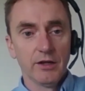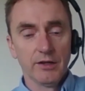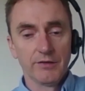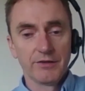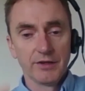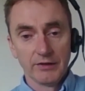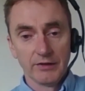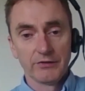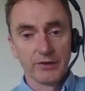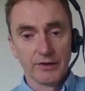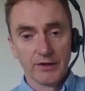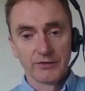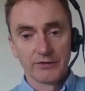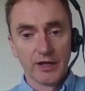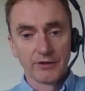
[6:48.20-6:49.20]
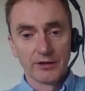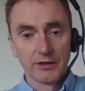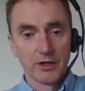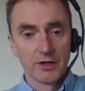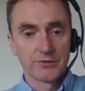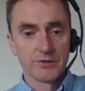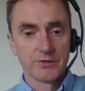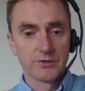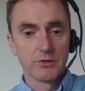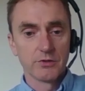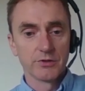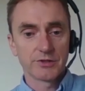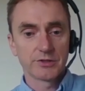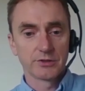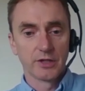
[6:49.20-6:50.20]
things as a last
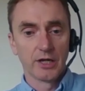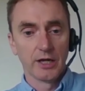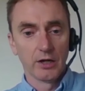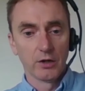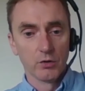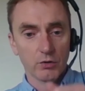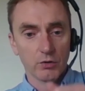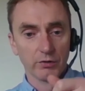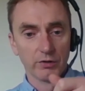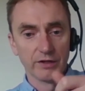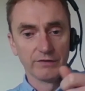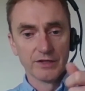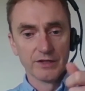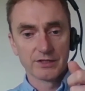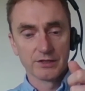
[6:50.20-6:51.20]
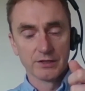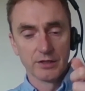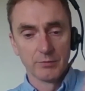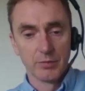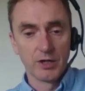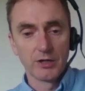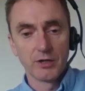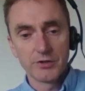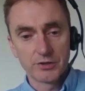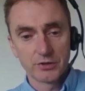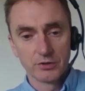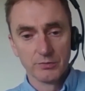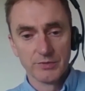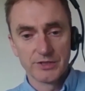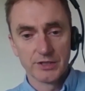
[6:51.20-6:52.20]
resort, or if it's a
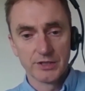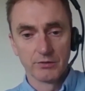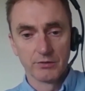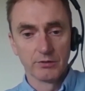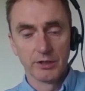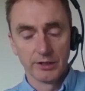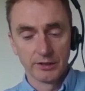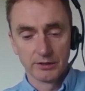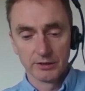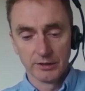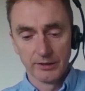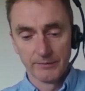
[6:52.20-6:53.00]
biological material like